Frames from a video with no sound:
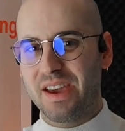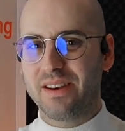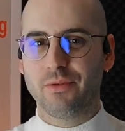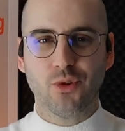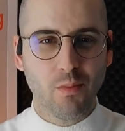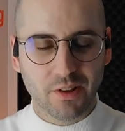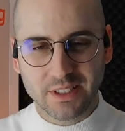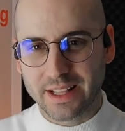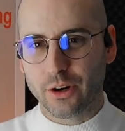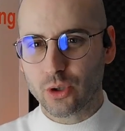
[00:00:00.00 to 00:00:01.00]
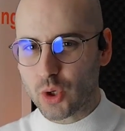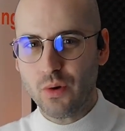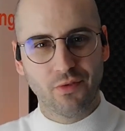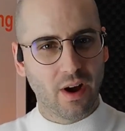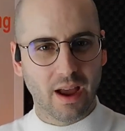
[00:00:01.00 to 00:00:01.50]
then a few months later,
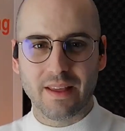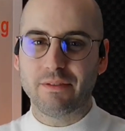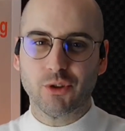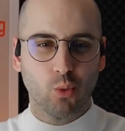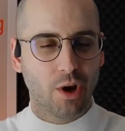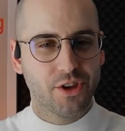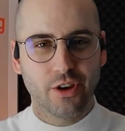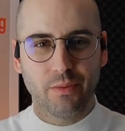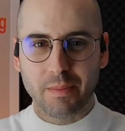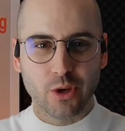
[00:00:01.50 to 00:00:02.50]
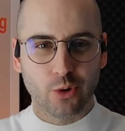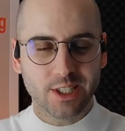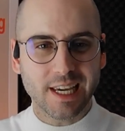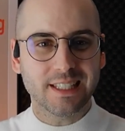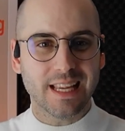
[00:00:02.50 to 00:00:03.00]
2, 5, and after 1 year, maybe you're
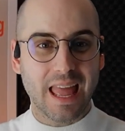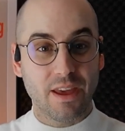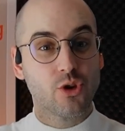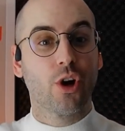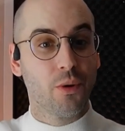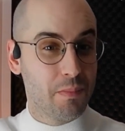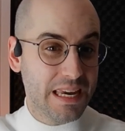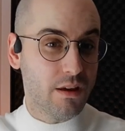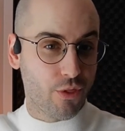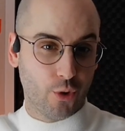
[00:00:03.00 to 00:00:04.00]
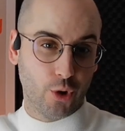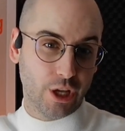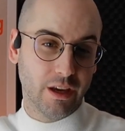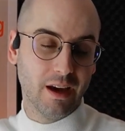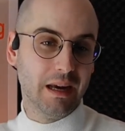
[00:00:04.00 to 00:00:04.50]
6, and then you're going to be
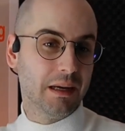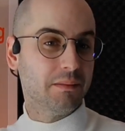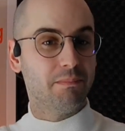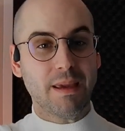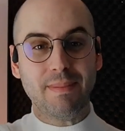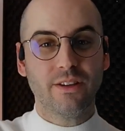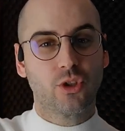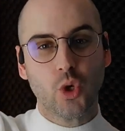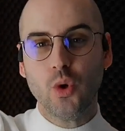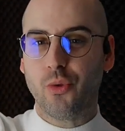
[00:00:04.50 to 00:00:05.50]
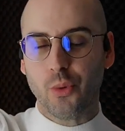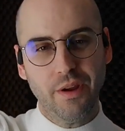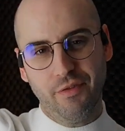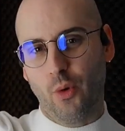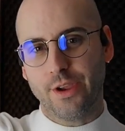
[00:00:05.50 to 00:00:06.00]
30, maybe 2, 3,
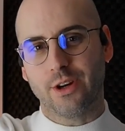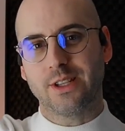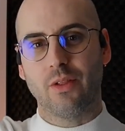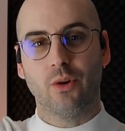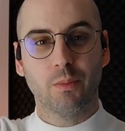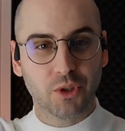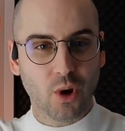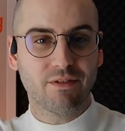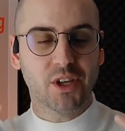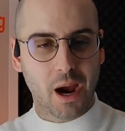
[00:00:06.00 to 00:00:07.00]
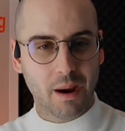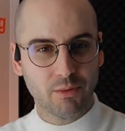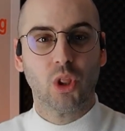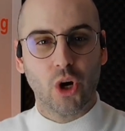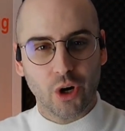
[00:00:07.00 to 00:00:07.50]
4 years down the road, but you have time
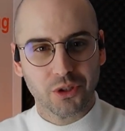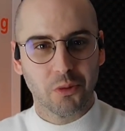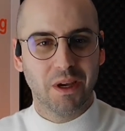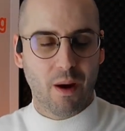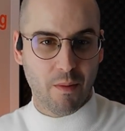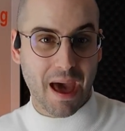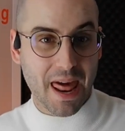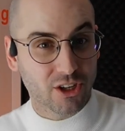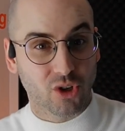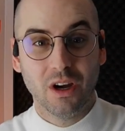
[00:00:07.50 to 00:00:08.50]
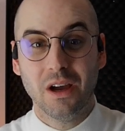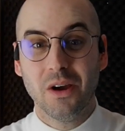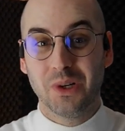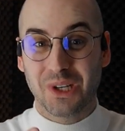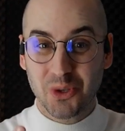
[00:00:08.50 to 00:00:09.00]
to learn to become a manager,
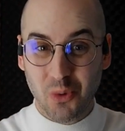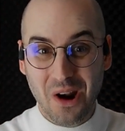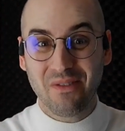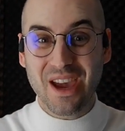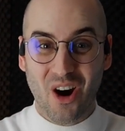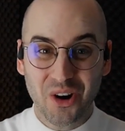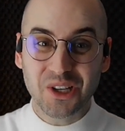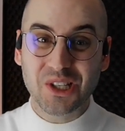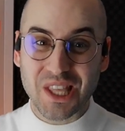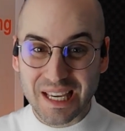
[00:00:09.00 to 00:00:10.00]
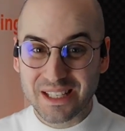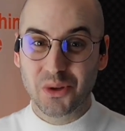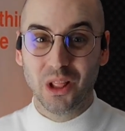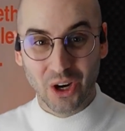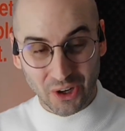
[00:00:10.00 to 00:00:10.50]
which is one of the hardest things
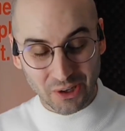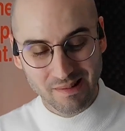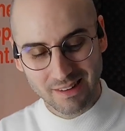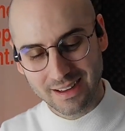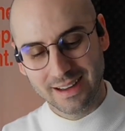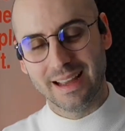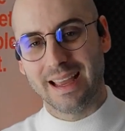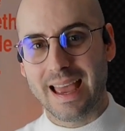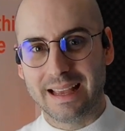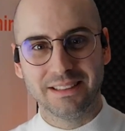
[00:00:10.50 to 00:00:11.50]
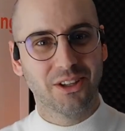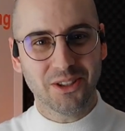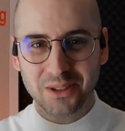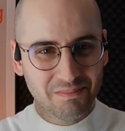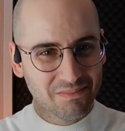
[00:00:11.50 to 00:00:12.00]
to learn. And it
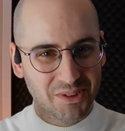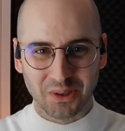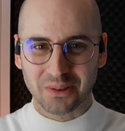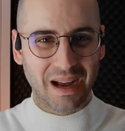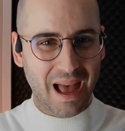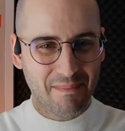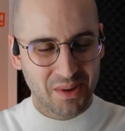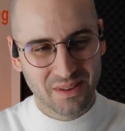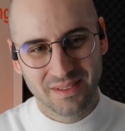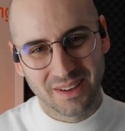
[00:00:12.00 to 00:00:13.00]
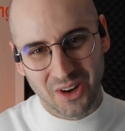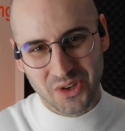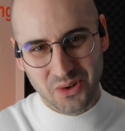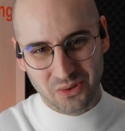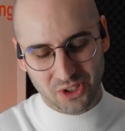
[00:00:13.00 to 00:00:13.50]
doesn't, happen on
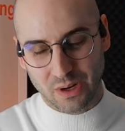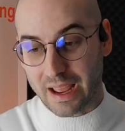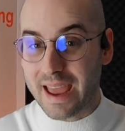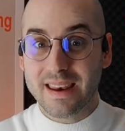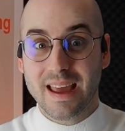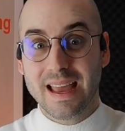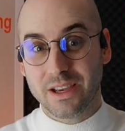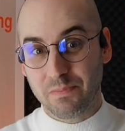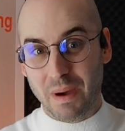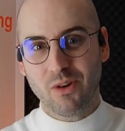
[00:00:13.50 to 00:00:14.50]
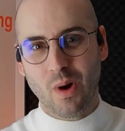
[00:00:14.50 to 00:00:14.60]
you just like, and by the